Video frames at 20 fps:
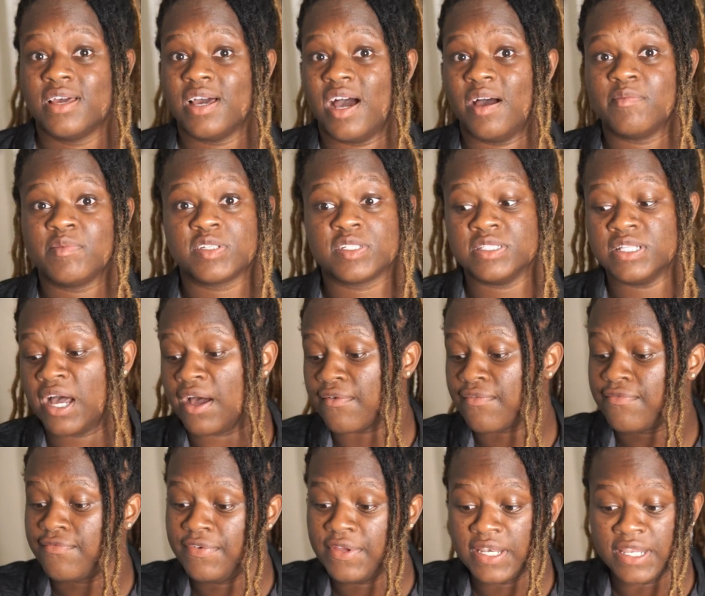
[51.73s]
I'm just not
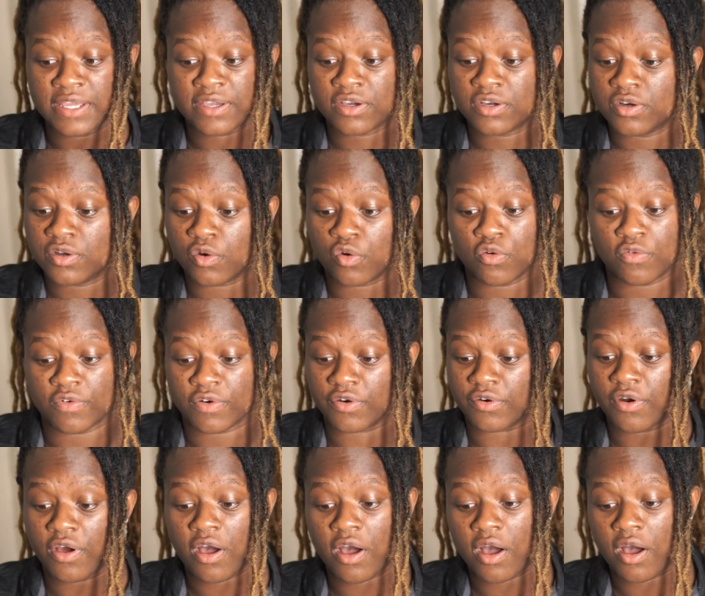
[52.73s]
feeling good
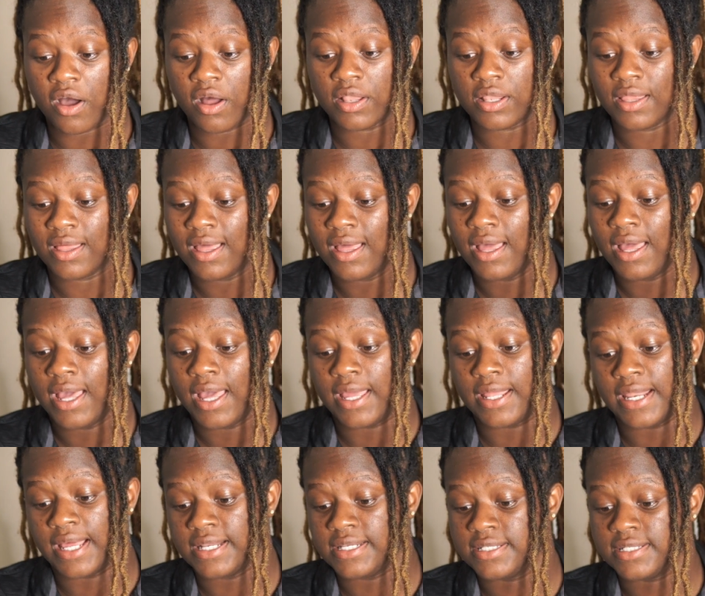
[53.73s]
overall.
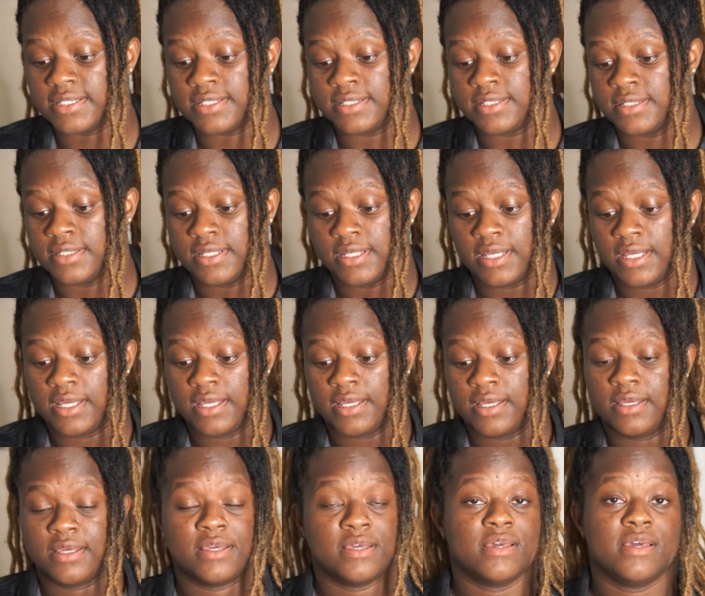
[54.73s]
And I just
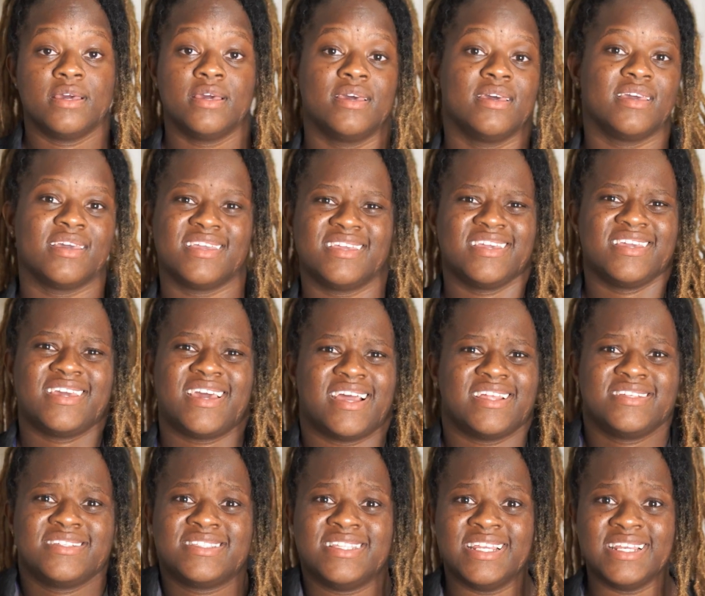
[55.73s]

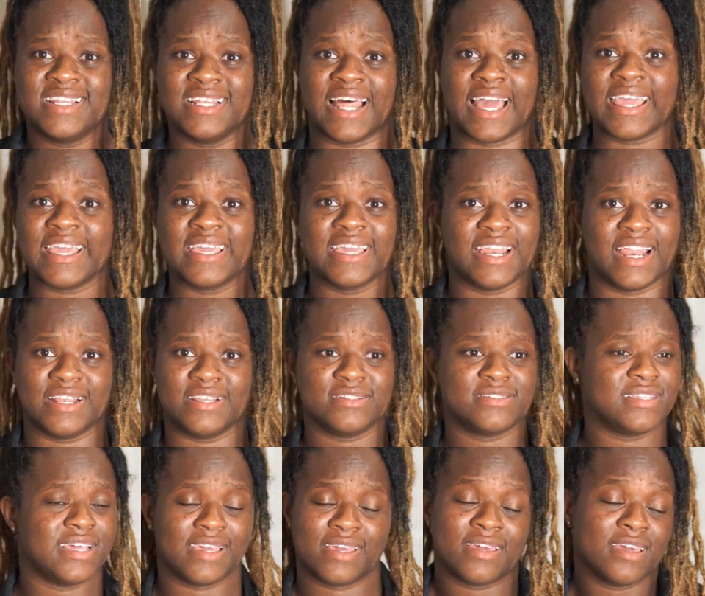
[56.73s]
didn't like it. I was
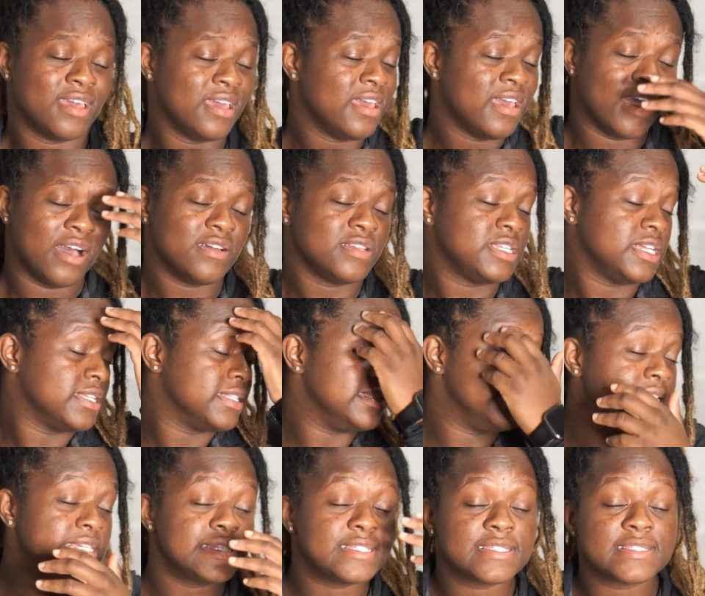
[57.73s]
like,
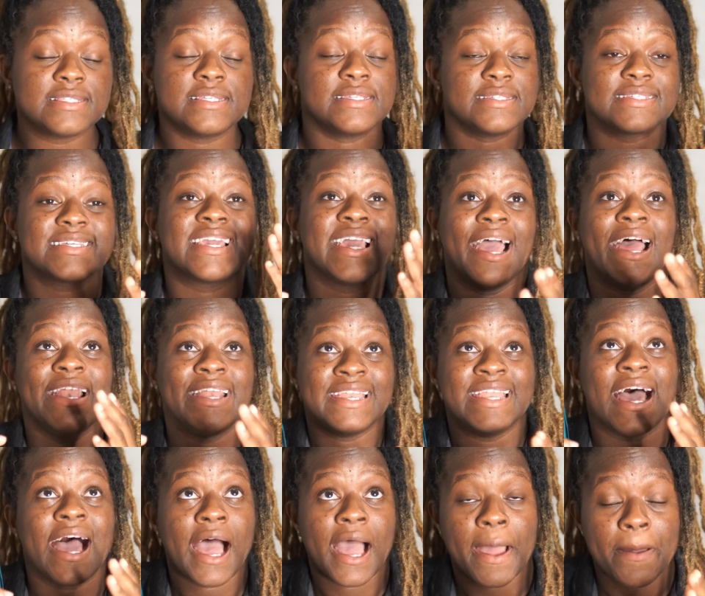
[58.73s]
this
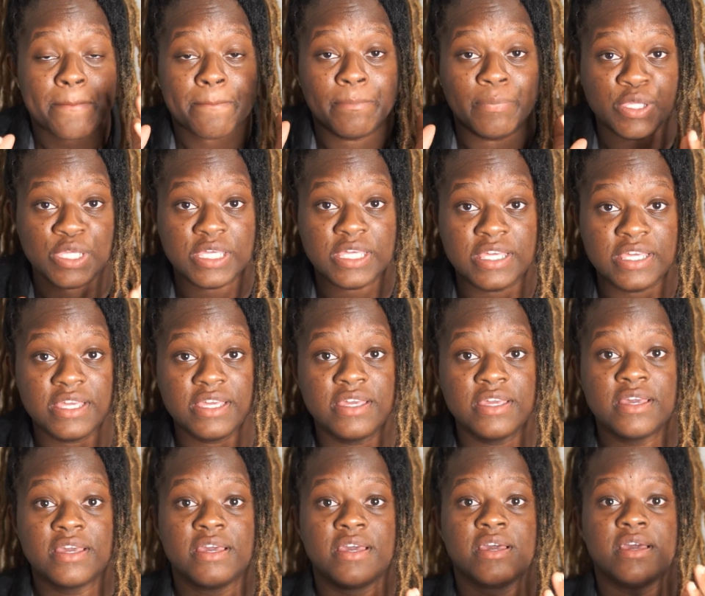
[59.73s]
cannot be